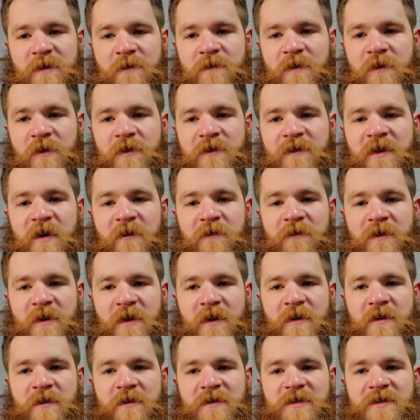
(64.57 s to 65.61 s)

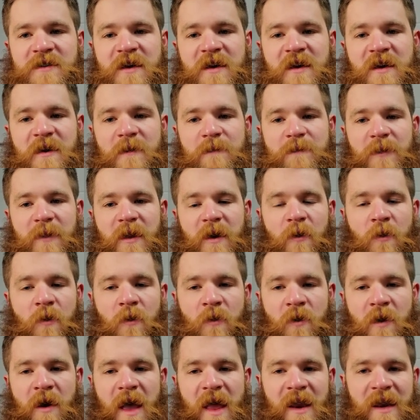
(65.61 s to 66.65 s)
Philadelphias,
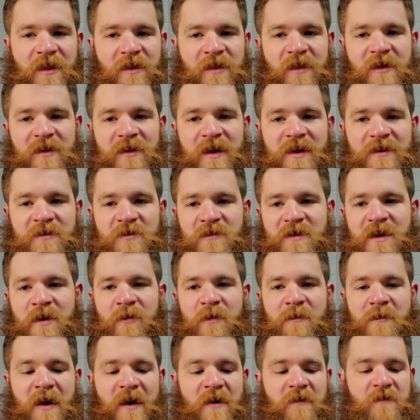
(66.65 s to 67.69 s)
or anything nicer that we
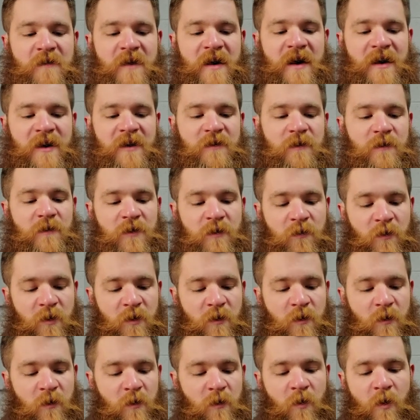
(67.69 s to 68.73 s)
might find
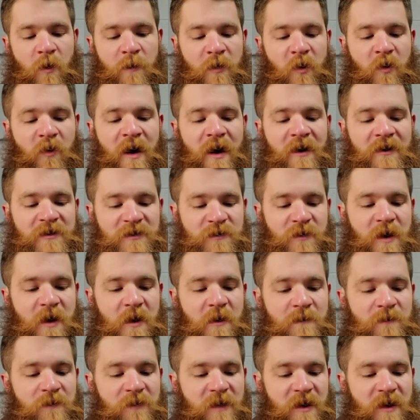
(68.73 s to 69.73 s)
we'll pull out as well.